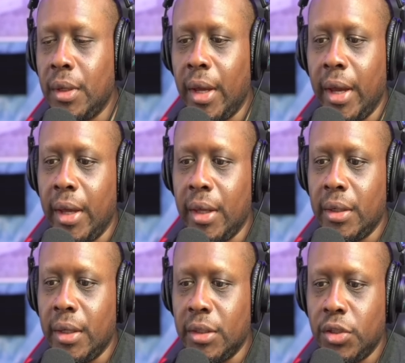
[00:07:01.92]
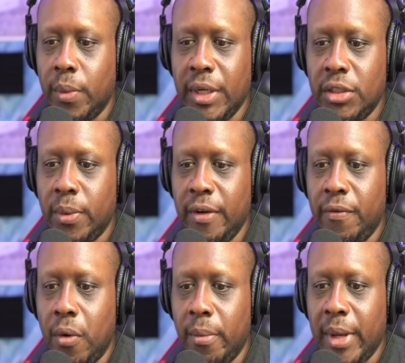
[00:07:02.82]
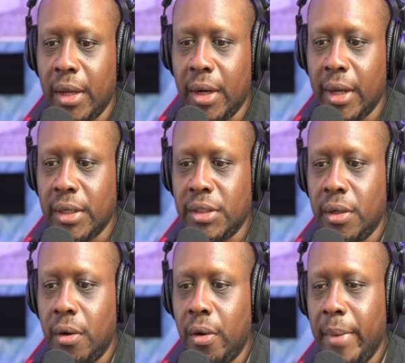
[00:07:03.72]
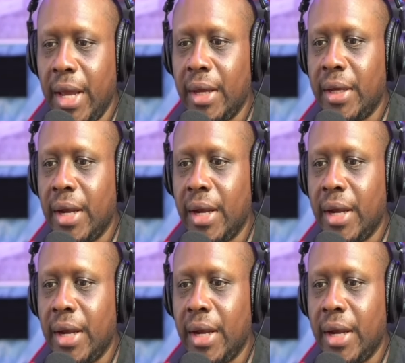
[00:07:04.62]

And in 2024, man, I guess, you know, a man can